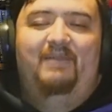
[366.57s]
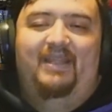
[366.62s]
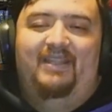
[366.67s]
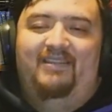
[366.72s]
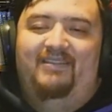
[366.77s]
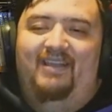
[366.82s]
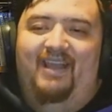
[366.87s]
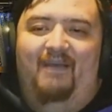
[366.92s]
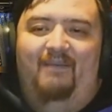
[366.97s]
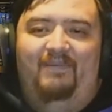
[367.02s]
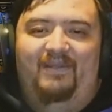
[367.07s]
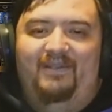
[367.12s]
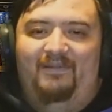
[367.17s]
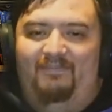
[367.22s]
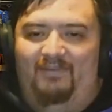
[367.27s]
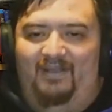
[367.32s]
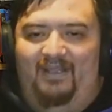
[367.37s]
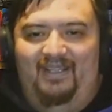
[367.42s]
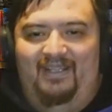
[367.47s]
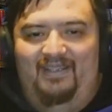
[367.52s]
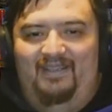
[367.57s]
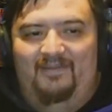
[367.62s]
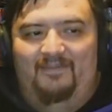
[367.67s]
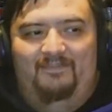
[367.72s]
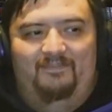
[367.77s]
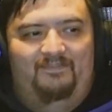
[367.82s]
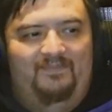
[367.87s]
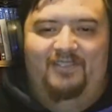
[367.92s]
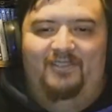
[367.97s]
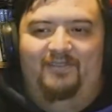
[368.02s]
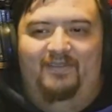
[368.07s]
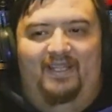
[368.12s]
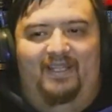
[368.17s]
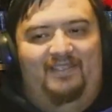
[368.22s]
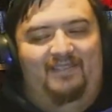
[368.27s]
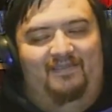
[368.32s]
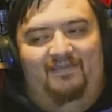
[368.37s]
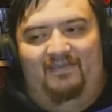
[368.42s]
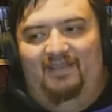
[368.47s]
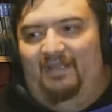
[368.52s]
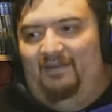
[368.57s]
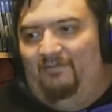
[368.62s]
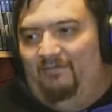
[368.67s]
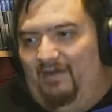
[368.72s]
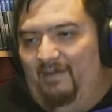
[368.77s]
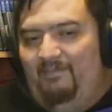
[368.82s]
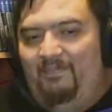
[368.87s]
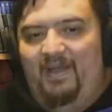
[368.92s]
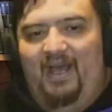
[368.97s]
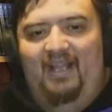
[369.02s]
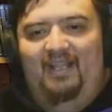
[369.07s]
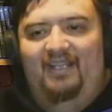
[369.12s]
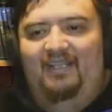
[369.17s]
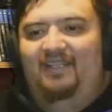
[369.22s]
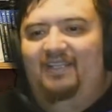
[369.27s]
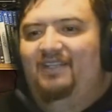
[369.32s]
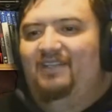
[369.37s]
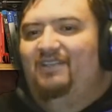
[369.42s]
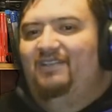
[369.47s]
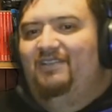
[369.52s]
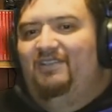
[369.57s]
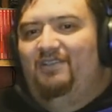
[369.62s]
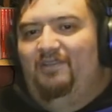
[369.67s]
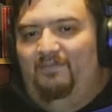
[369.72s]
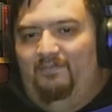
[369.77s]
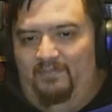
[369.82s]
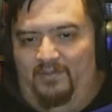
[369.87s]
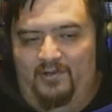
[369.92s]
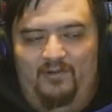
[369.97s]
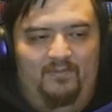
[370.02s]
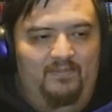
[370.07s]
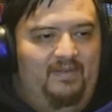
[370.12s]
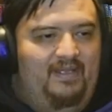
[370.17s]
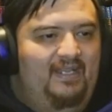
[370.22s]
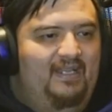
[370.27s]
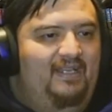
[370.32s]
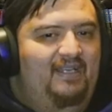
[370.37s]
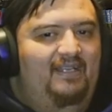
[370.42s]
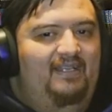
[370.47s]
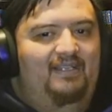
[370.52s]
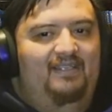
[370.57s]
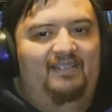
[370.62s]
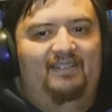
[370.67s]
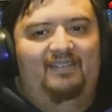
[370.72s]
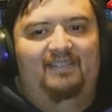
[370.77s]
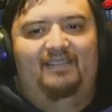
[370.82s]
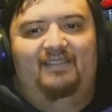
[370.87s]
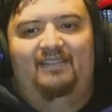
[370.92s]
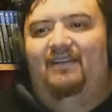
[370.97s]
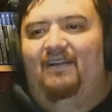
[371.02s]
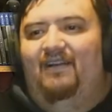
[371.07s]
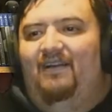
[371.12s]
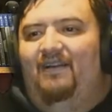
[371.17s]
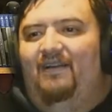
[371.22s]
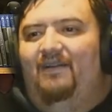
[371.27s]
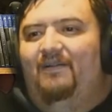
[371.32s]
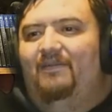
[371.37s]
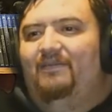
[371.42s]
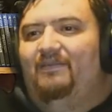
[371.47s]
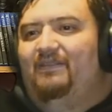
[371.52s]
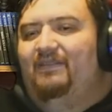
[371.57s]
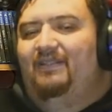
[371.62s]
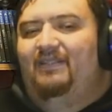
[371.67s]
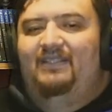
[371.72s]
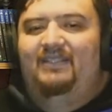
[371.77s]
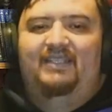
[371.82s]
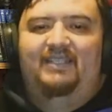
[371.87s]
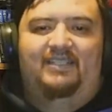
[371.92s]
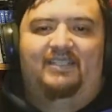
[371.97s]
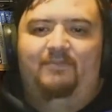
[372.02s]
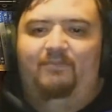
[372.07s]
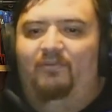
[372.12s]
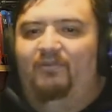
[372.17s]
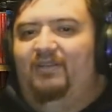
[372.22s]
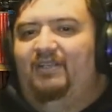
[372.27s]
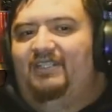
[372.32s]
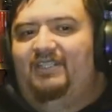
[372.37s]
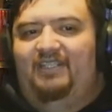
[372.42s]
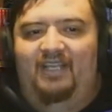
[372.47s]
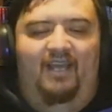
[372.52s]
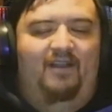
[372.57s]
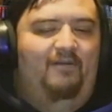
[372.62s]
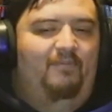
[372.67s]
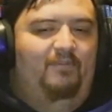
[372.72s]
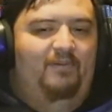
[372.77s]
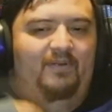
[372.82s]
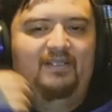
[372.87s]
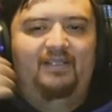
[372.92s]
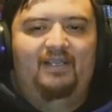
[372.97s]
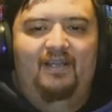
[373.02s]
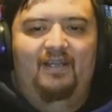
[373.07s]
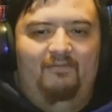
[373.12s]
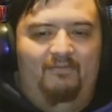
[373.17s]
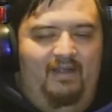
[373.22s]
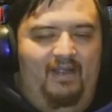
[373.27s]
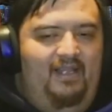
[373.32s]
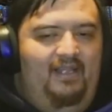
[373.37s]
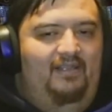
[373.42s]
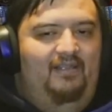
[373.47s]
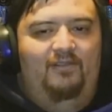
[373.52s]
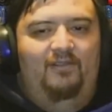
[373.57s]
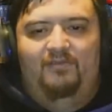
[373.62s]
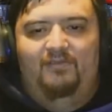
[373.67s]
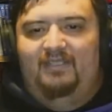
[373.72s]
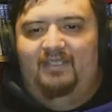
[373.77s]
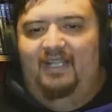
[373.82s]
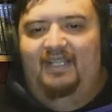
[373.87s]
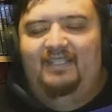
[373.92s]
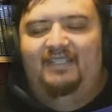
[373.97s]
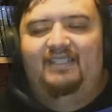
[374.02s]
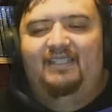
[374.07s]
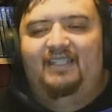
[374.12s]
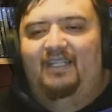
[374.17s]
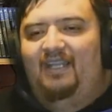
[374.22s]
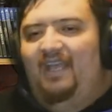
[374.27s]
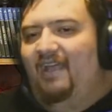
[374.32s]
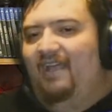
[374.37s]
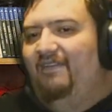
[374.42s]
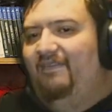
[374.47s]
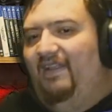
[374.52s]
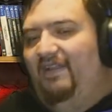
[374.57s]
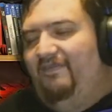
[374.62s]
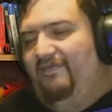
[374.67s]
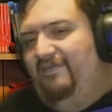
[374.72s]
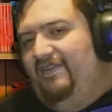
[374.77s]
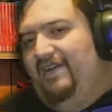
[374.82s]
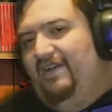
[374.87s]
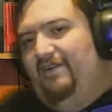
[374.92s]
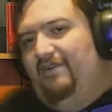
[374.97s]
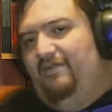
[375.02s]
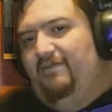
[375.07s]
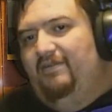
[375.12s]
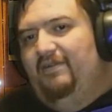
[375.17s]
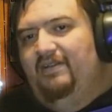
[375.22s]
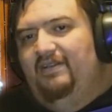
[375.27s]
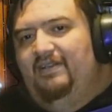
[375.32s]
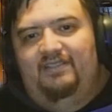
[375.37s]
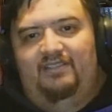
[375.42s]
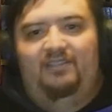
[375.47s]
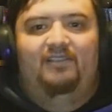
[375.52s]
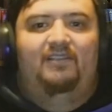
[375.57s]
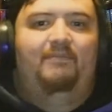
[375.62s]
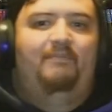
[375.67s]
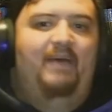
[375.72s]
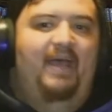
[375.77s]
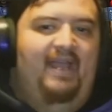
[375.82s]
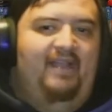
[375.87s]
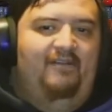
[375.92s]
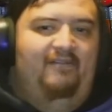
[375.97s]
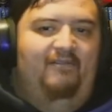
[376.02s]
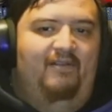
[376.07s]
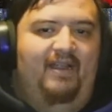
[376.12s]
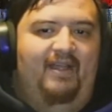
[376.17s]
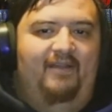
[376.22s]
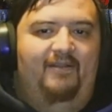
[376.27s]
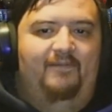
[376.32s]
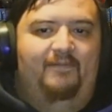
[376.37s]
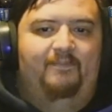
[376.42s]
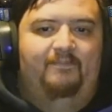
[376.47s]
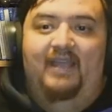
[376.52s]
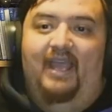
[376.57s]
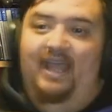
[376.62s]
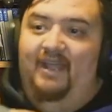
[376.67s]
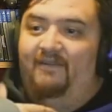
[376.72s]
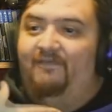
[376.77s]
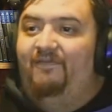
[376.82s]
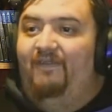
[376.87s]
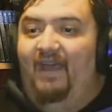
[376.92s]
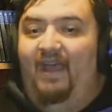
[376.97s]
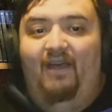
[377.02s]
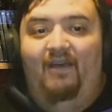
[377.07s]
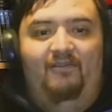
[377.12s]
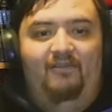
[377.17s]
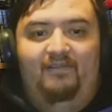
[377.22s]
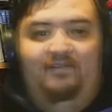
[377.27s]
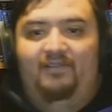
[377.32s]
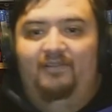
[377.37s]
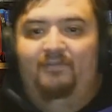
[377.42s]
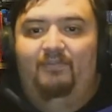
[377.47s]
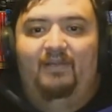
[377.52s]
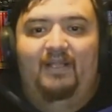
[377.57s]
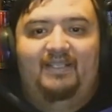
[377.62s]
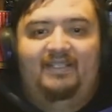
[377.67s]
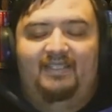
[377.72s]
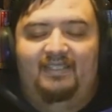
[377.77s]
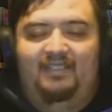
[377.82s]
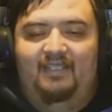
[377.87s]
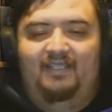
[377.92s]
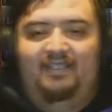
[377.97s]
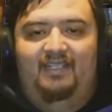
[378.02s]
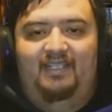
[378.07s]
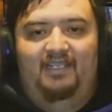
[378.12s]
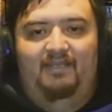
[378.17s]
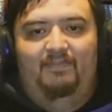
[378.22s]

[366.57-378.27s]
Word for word: and make you happy to play them so that's like ret paladins your boomkins uh like disc pre shadow pre right those classes that kind of like fell to the background and found their places in